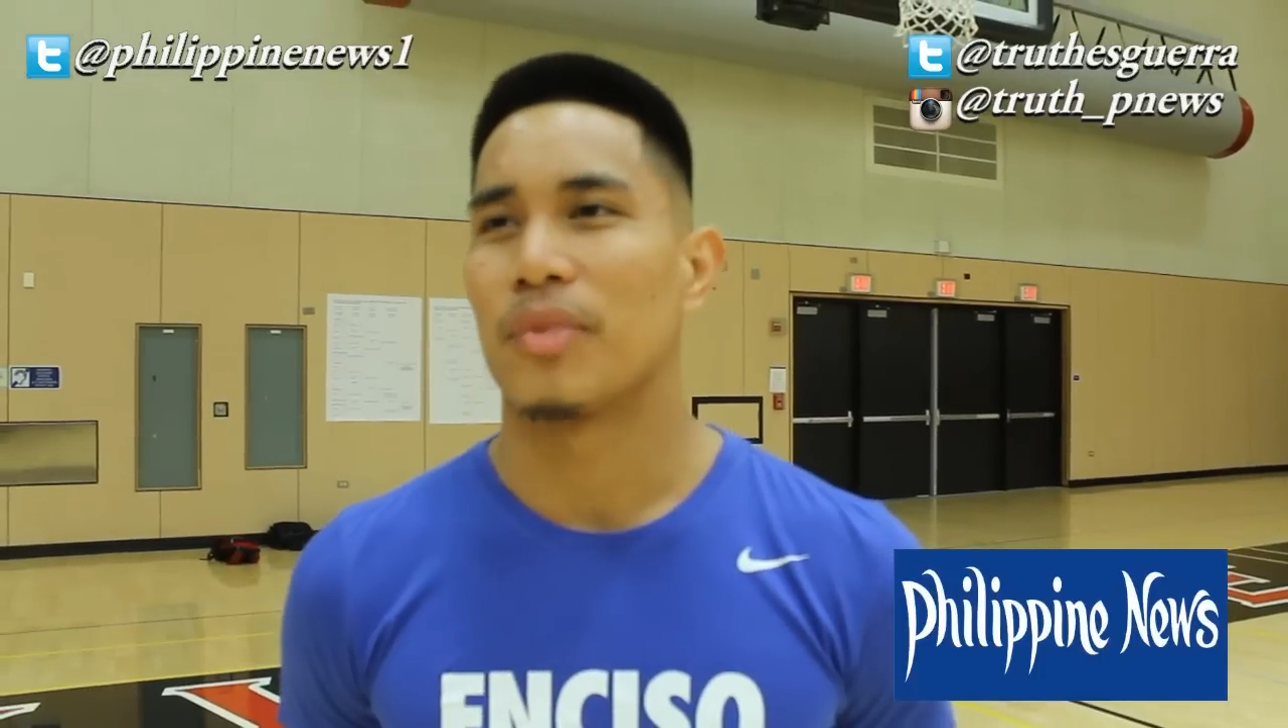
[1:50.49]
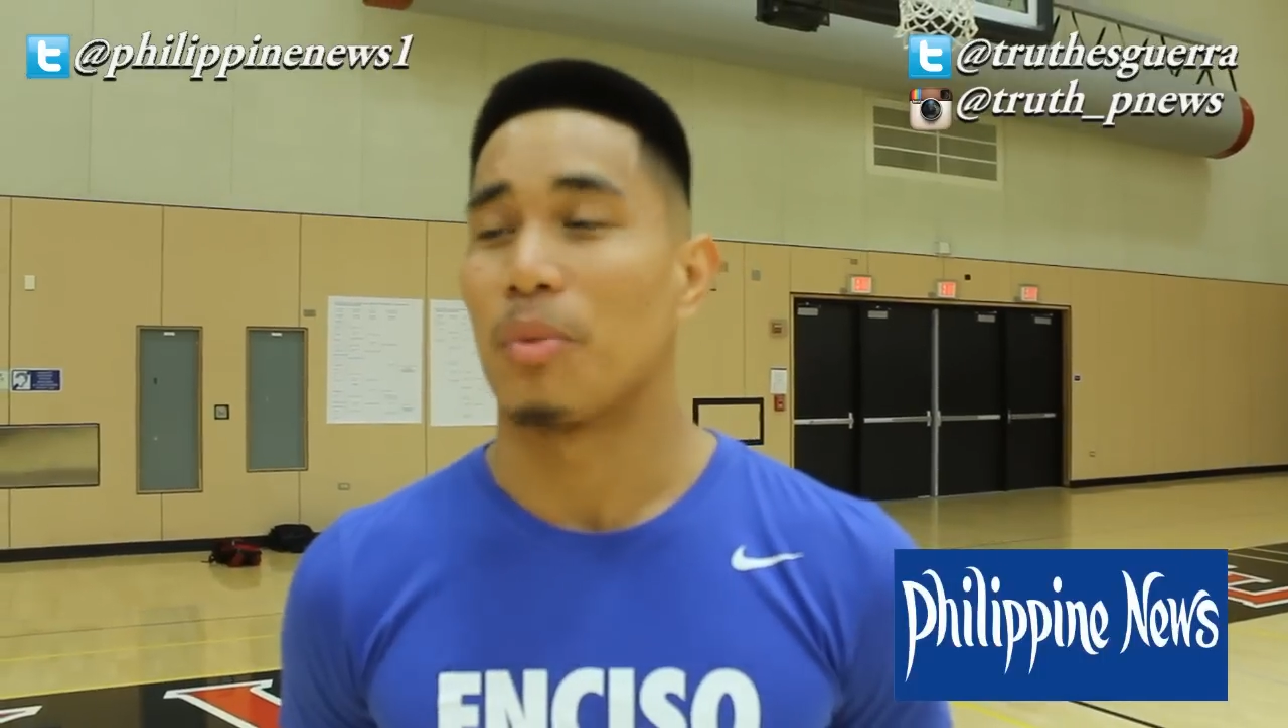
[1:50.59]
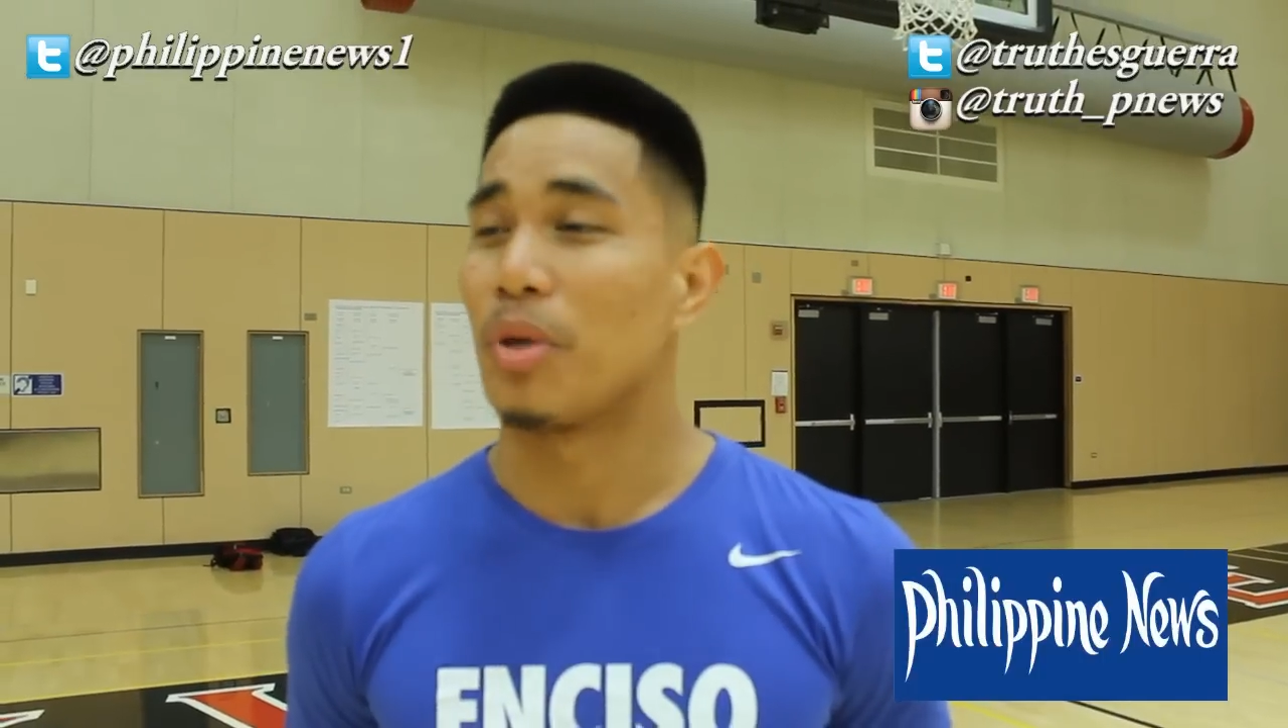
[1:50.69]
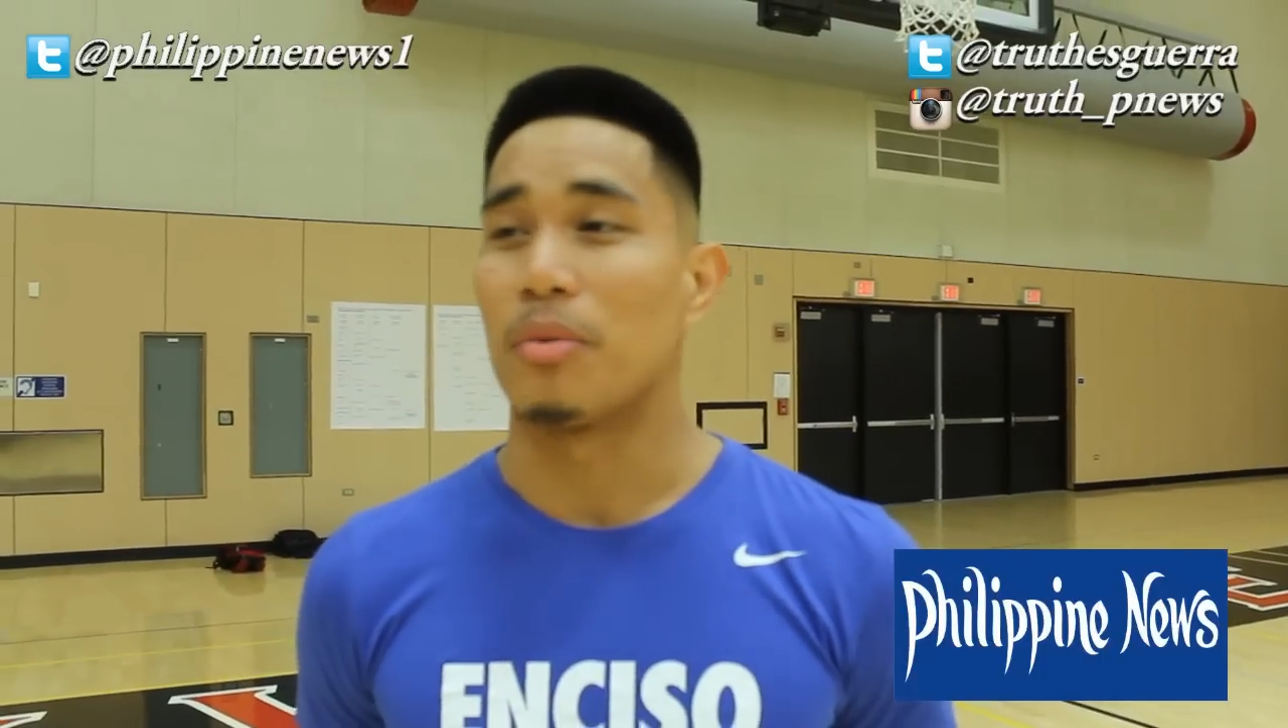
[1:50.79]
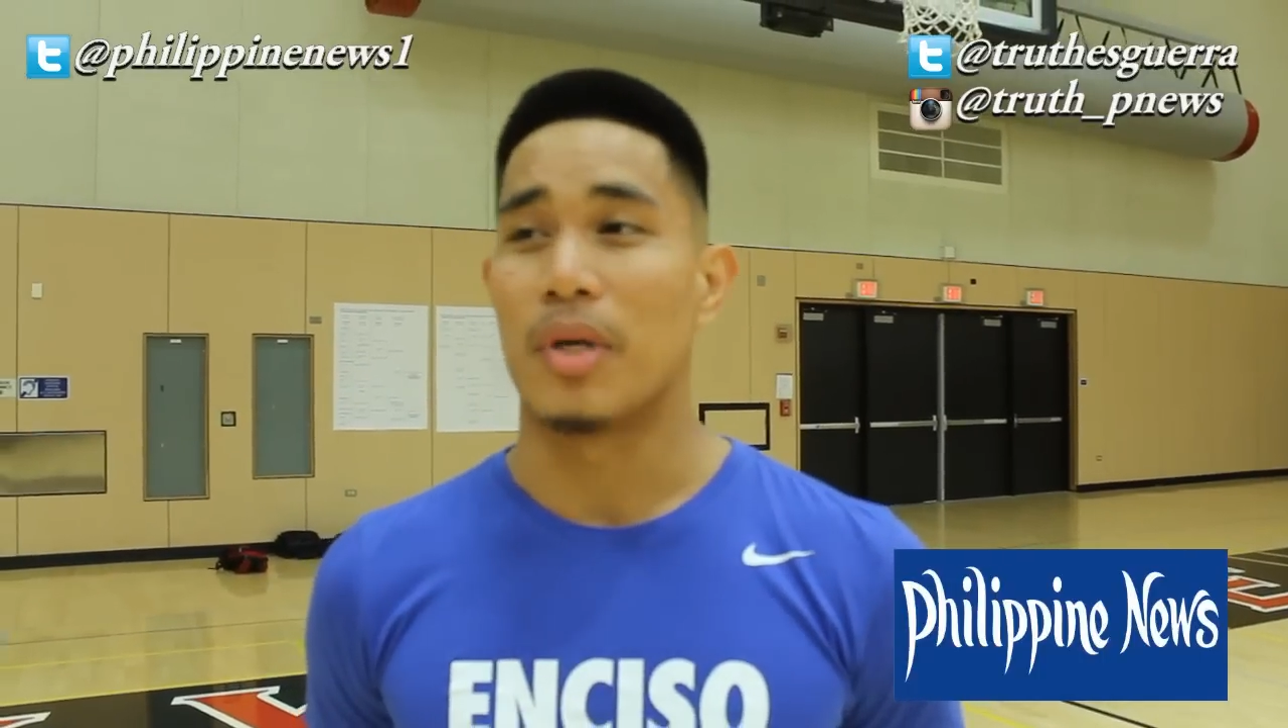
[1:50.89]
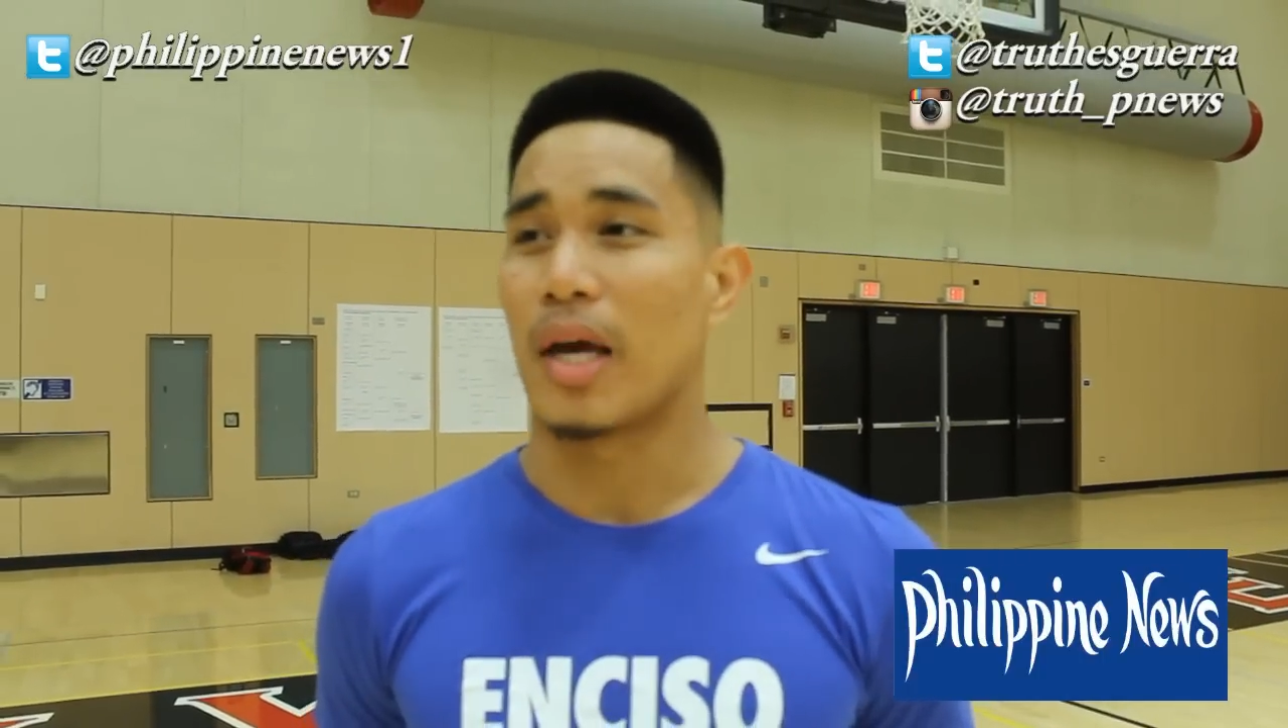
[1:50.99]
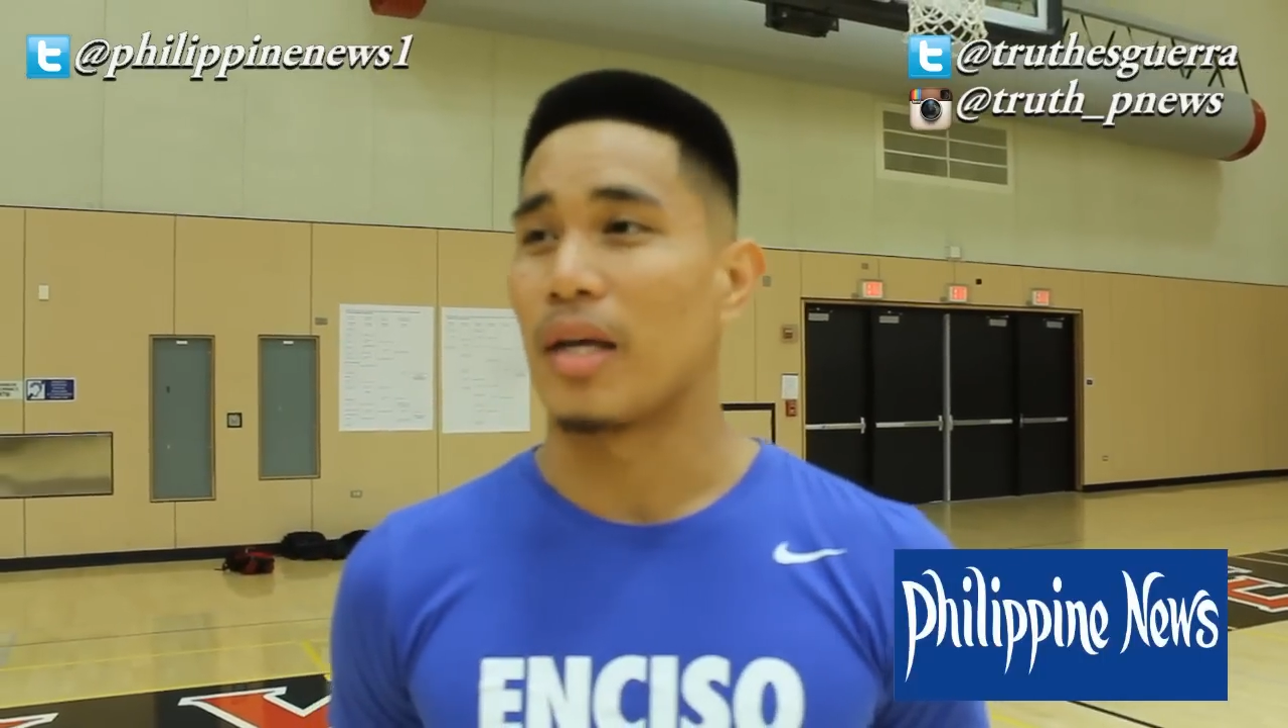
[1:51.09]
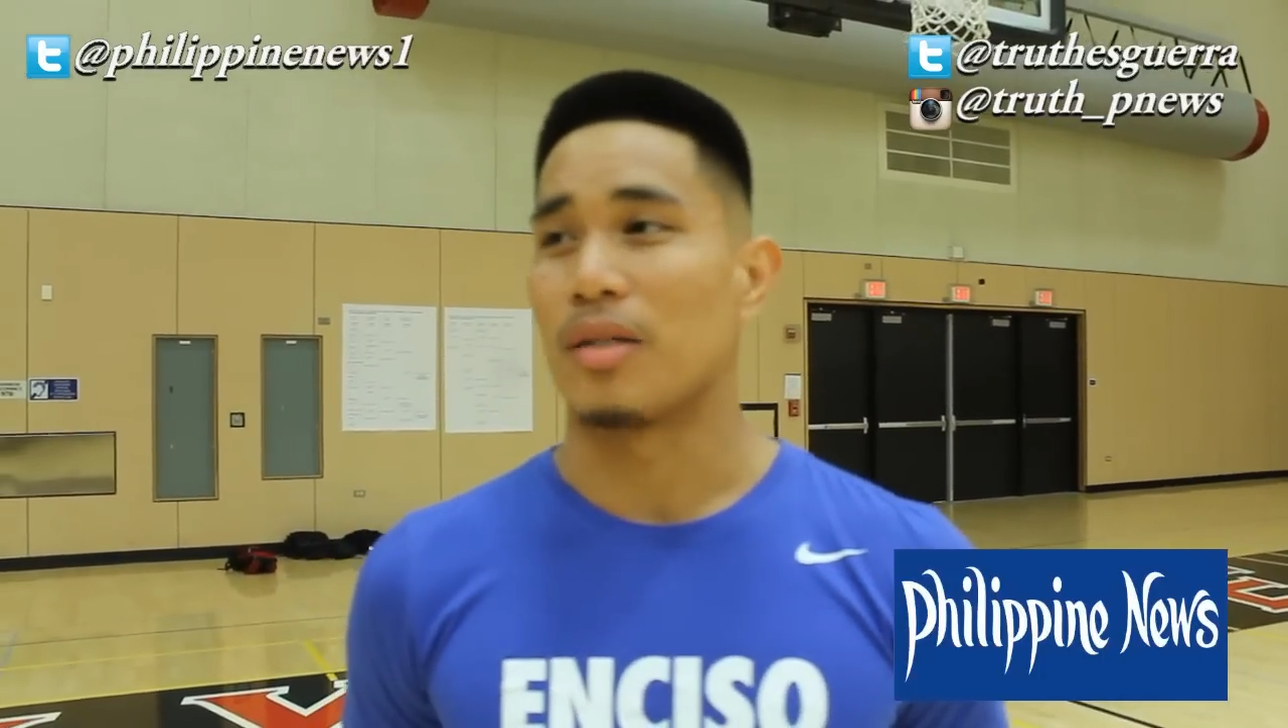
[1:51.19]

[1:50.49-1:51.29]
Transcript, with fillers: the P B A